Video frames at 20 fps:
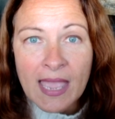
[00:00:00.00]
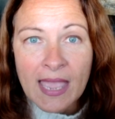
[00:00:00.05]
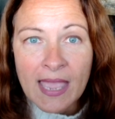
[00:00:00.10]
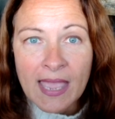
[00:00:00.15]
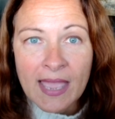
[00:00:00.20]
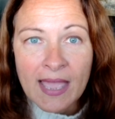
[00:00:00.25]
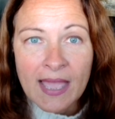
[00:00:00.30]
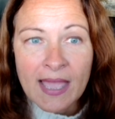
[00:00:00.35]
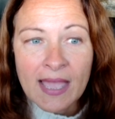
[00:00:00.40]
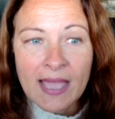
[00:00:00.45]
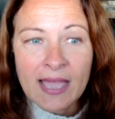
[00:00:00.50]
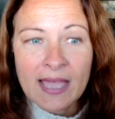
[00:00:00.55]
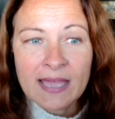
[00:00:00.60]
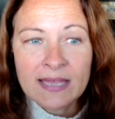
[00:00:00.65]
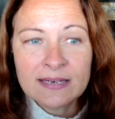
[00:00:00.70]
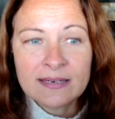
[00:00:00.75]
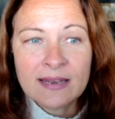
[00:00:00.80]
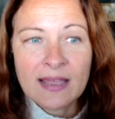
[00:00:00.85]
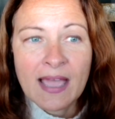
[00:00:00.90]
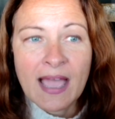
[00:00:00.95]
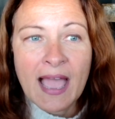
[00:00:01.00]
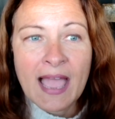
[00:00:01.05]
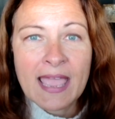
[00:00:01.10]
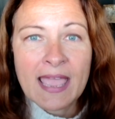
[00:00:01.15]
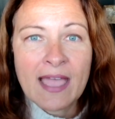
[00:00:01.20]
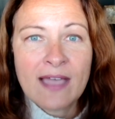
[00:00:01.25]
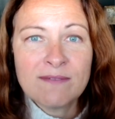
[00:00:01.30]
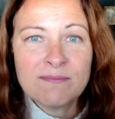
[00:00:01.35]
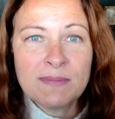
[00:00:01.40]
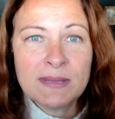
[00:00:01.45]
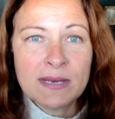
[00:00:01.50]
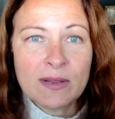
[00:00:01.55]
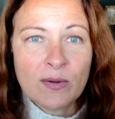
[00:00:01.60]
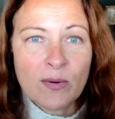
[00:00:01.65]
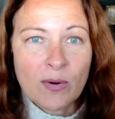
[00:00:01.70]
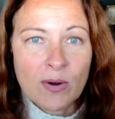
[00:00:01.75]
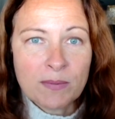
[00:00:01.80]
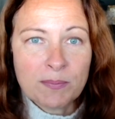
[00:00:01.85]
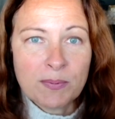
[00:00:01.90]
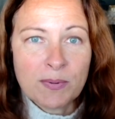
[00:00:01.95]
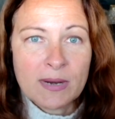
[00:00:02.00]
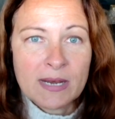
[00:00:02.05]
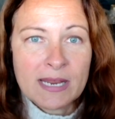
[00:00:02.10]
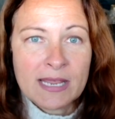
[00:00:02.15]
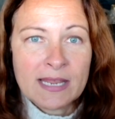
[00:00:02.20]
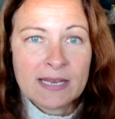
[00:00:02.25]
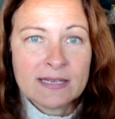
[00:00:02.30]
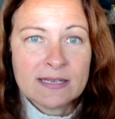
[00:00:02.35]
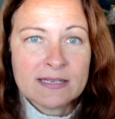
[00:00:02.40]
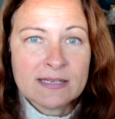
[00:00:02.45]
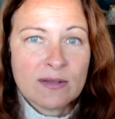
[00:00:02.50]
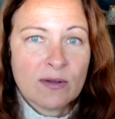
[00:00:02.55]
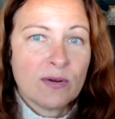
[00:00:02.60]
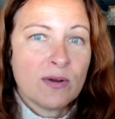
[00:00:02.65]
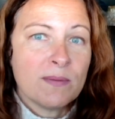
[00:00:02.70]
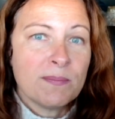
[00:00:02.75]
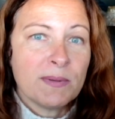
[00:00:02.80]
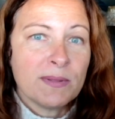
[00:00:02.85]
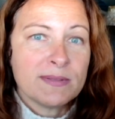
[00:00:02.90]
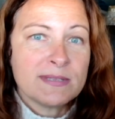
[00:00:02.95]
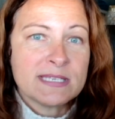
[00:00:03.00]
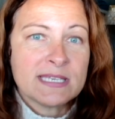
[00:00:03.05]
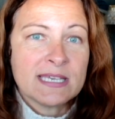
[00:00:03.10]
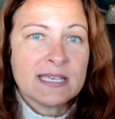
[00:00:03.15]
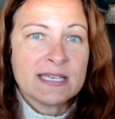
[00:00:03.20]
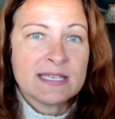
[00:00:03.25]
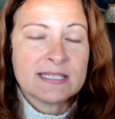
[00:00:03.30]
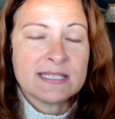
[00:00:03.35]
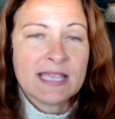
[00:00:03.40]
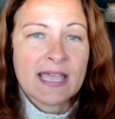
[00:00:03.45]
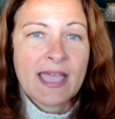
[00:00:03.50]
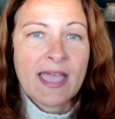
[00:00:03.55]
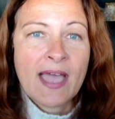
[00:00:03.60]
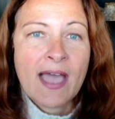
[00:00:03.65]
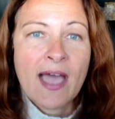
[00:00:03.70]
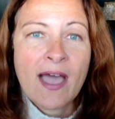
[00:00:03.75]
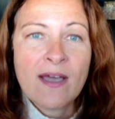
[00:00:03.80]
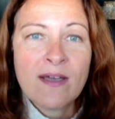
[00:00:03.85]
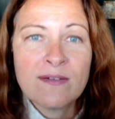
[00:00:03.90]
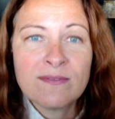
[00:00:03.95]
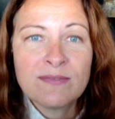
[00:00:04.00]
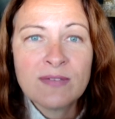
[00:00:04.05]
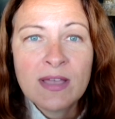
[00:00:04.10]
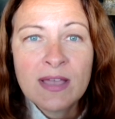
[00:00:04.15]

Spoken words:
And I have been incorporating herbal teas that have